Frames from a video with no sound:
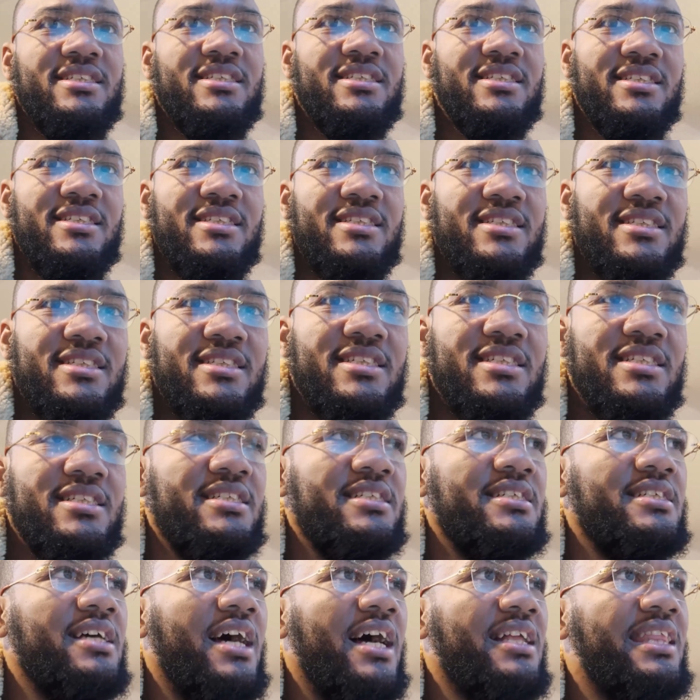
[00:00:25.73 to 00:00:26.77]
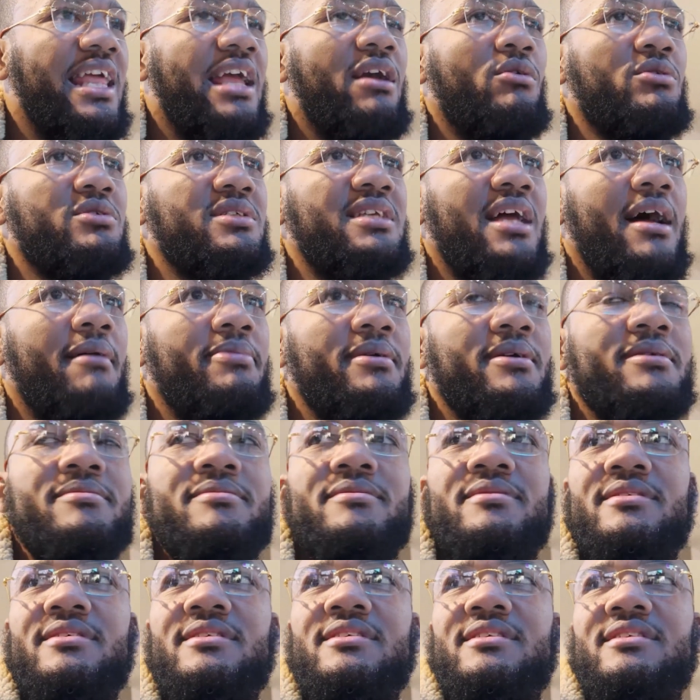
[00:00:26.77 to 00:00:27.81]
Knockout or? I think gonna stop him.
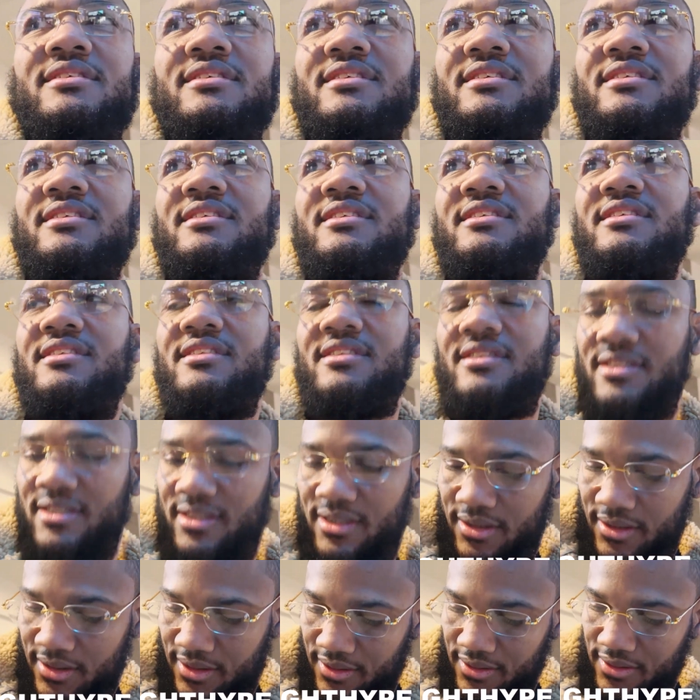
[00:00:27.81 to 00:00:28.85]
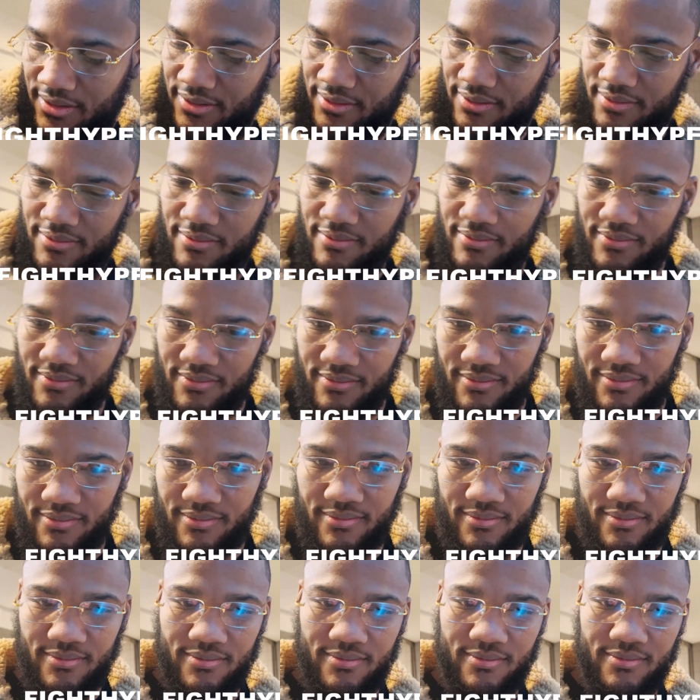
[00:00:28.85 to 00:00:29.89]
Gotcha. Now, you know, I'm pretty sure you
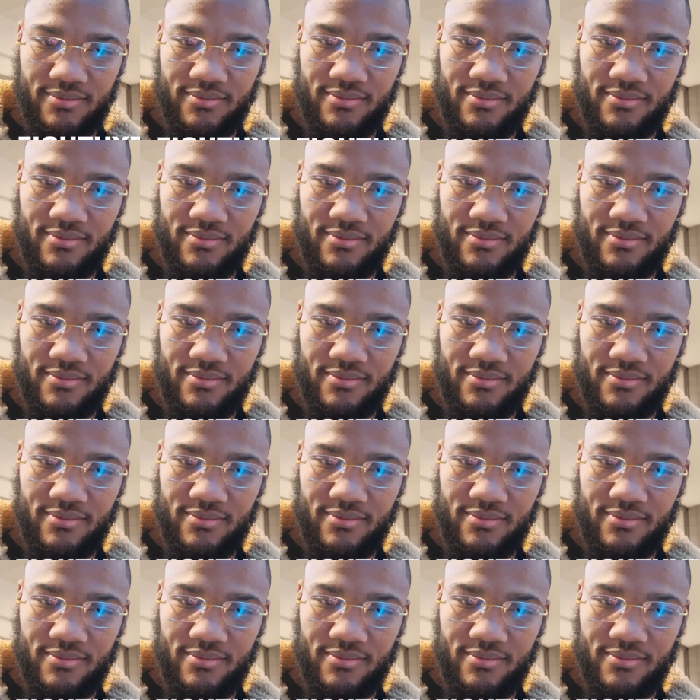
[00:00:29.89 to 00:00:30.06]
saw